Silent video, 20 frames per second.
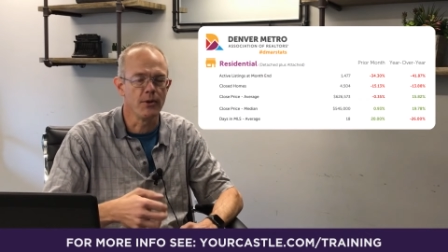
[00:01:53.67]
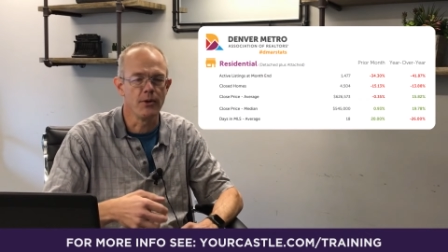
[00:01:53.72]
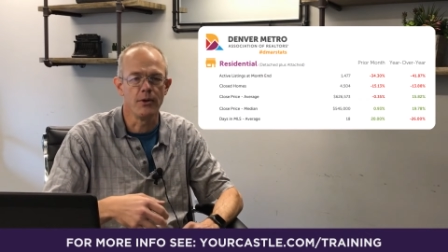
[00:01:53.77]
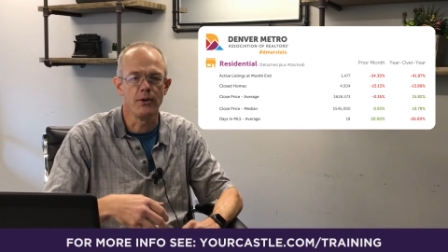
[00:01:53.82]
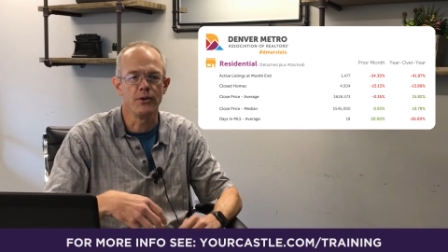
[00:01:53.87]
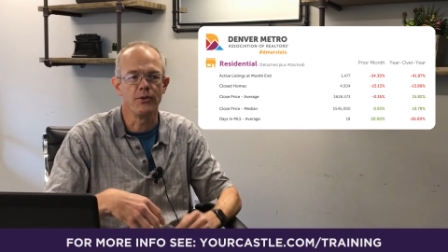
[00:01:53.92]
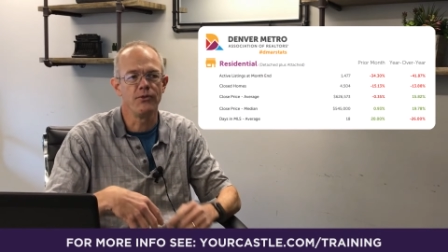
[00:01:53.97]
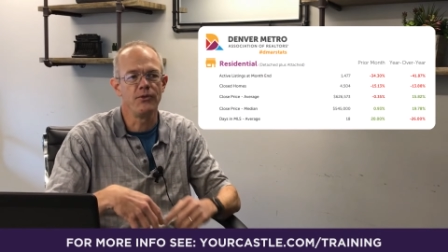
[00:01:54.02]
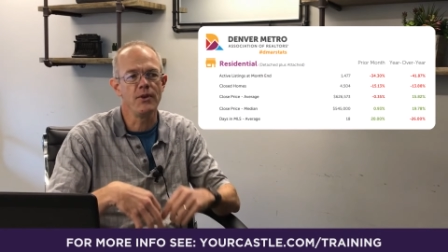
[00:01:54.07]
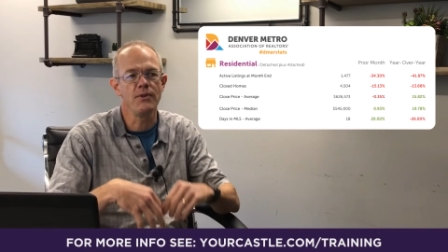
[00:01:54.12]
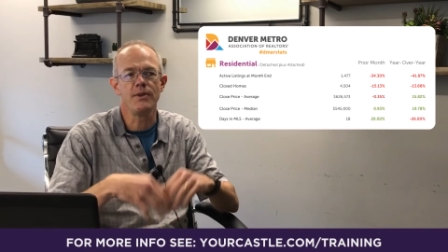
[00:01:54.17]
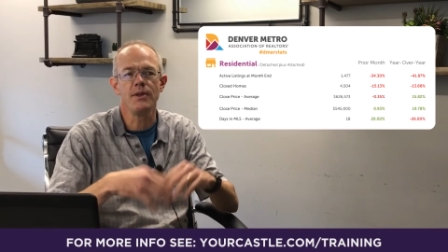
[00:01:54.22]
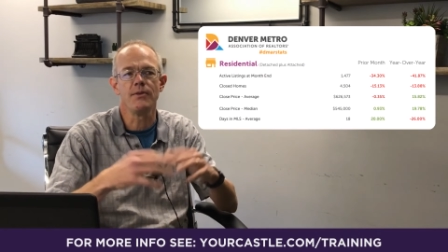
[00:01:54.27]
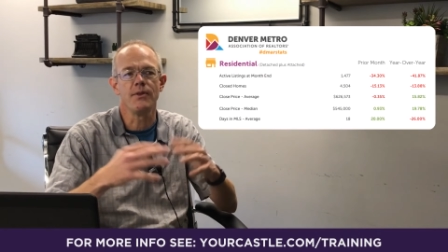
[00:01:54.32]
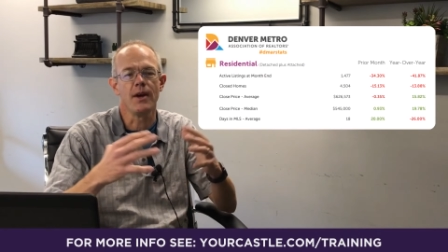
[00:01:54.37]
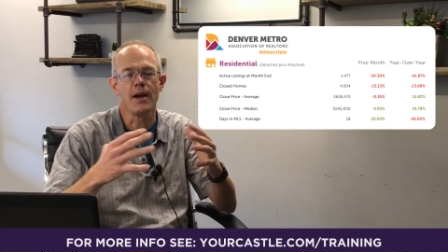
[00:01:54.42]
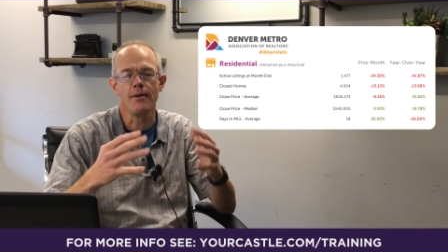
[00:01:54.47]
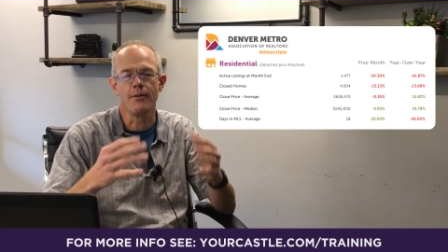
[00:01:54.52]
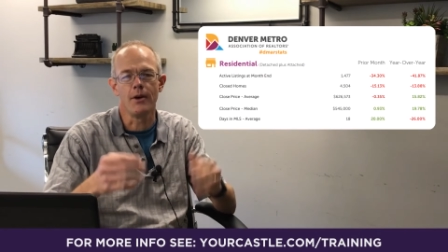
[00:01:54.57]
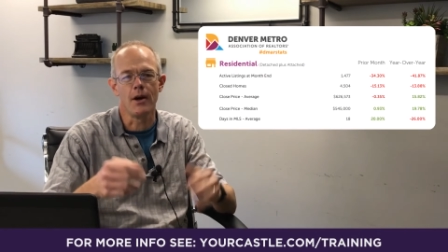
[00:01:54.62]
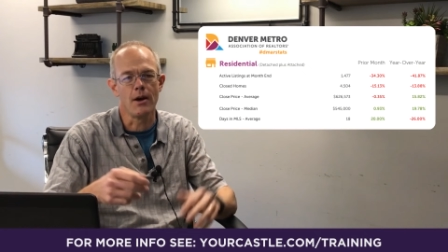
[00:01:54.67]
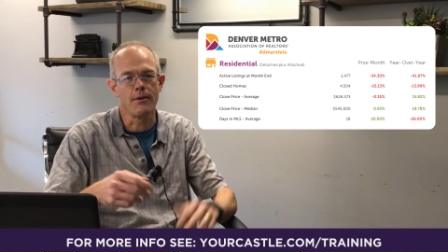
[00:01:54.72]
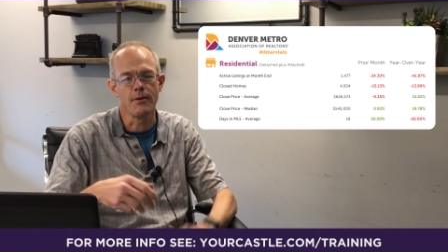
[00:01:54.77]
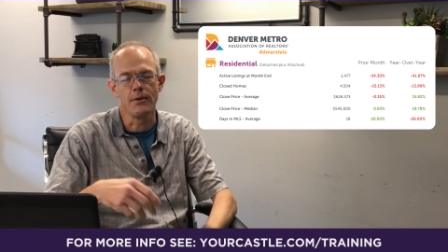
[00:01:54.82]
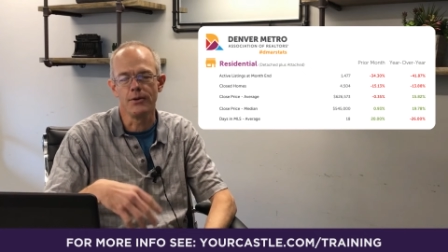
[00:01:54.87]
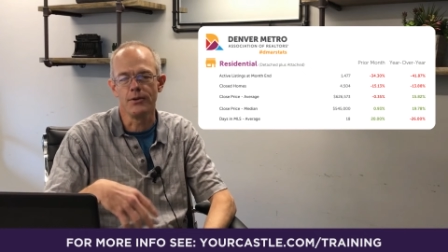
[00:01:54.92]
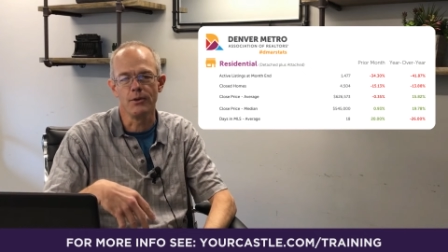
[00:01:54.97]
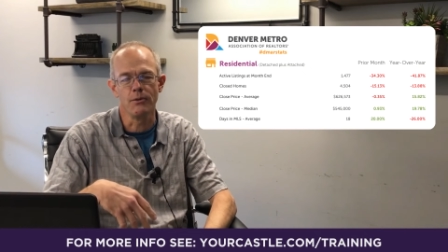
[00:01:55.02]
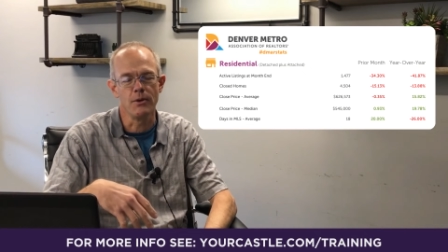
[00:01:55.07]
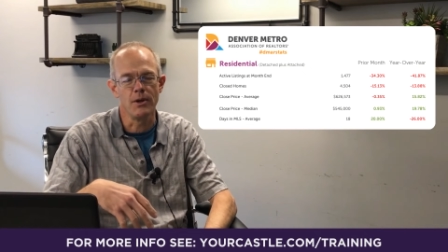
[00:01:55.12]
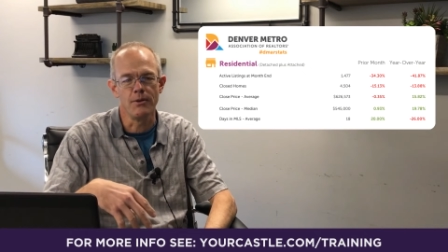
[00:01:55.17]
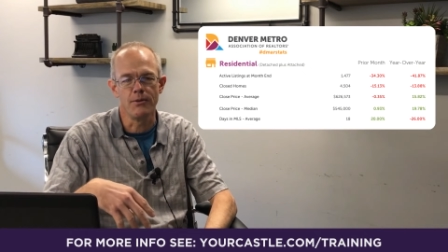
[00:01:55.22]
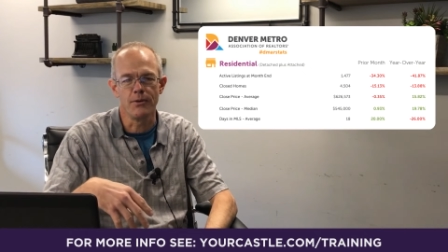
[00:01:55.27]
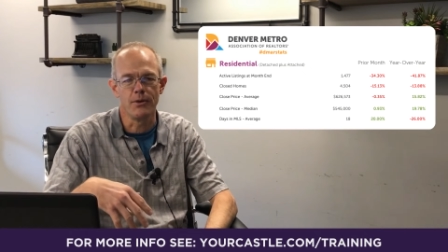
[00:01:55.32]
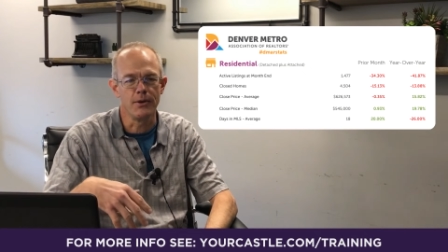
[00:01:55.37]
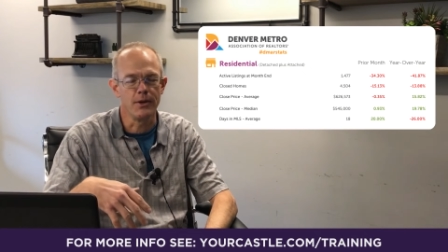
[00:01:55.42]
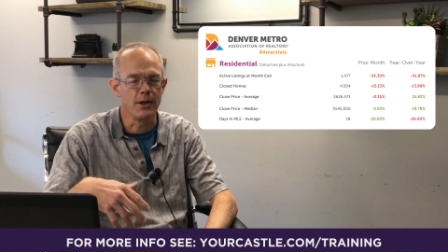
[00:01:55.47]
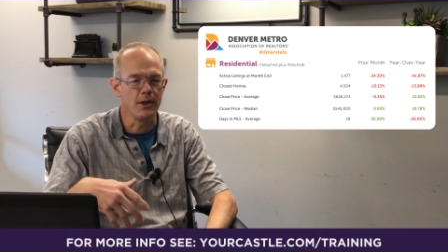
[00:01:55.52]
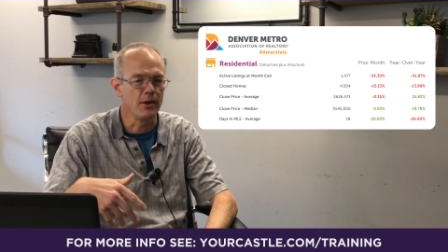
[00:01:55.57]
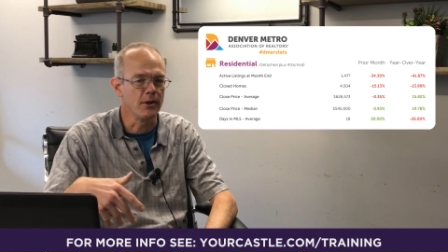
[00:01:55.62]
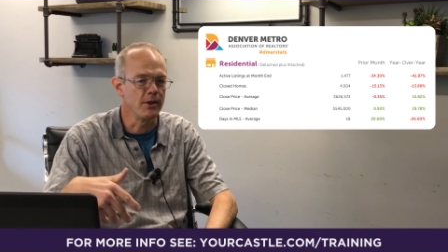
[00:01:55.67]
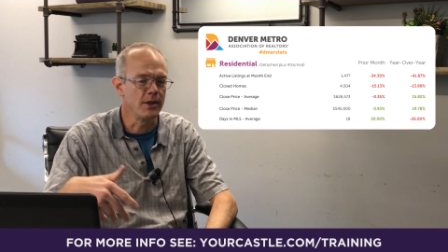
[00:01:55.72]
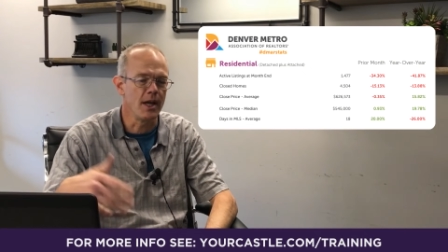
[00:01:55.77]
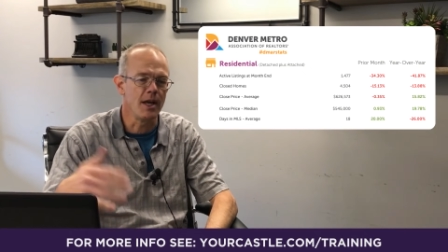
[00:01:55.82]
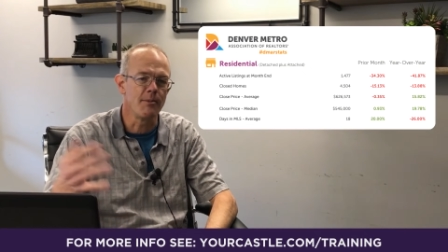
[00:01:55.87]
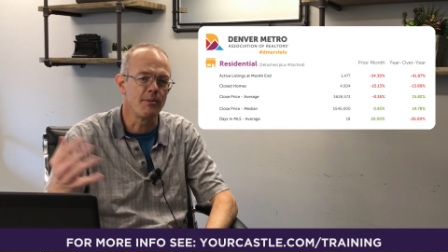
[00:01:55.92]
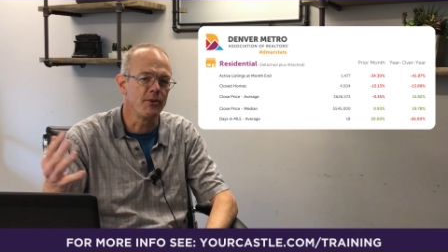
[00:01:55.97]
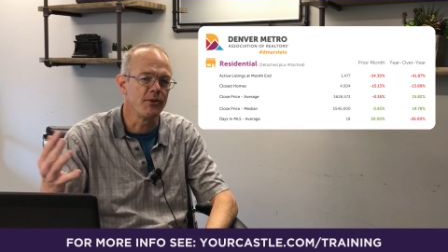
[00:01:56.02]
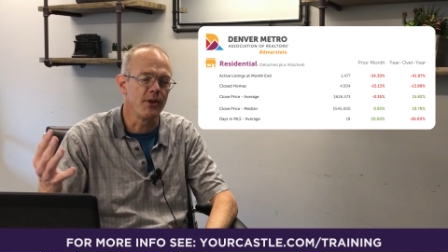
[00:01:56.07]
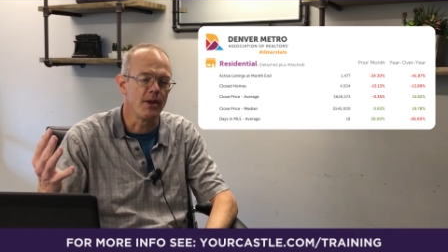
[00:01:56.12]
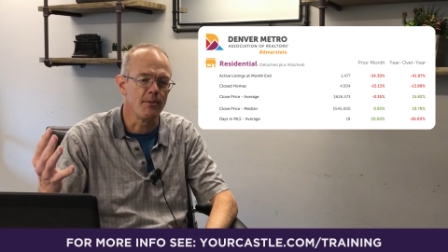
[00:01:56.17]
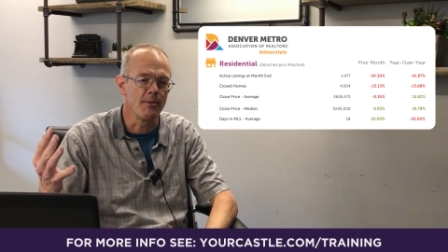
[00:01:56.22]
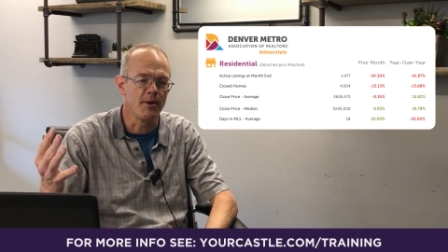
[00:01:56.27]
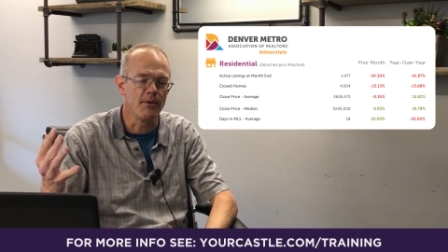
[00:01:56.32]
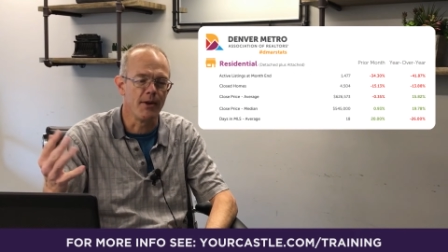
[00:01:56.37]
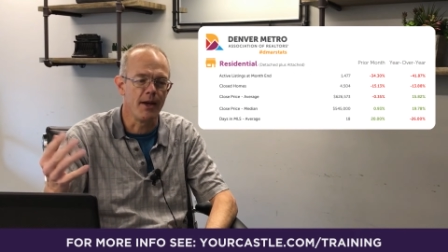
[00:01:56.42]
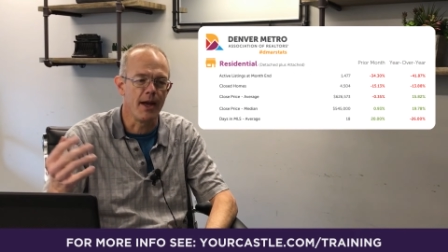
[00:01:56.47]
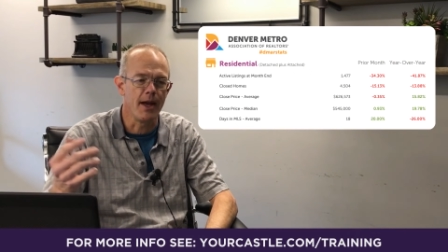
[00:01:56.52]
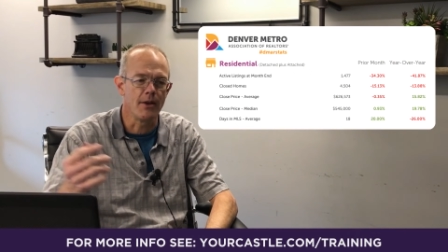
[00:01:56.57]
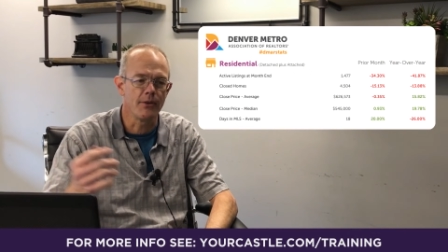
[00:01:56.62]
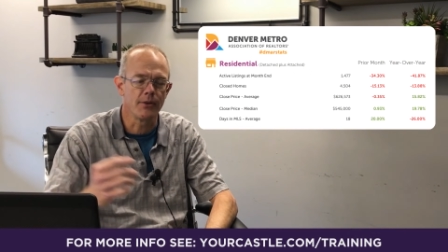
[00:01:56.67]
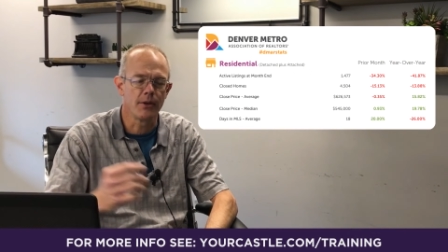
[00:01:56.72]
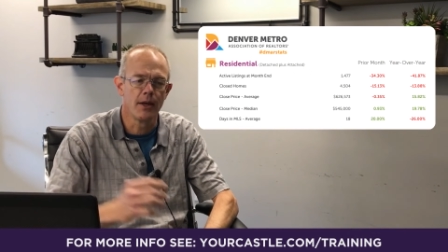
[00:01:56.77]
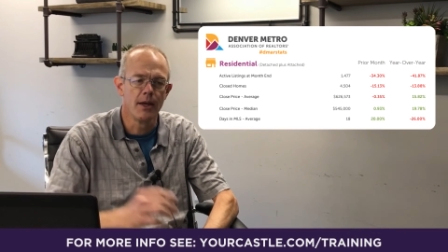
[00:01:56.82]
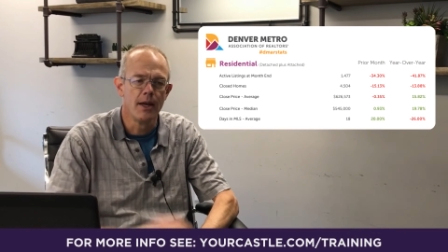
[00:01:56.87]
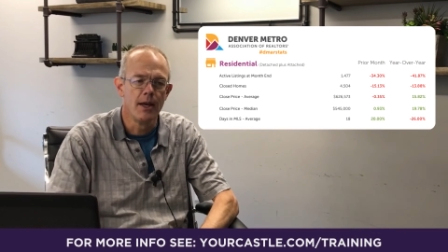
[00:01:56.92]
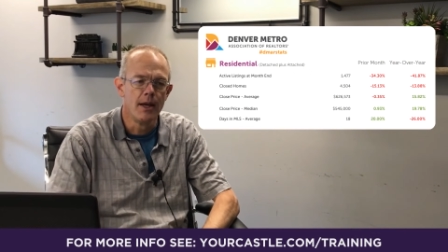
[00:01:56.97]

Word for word: or there's 55 offers and it went for, 10% above ask.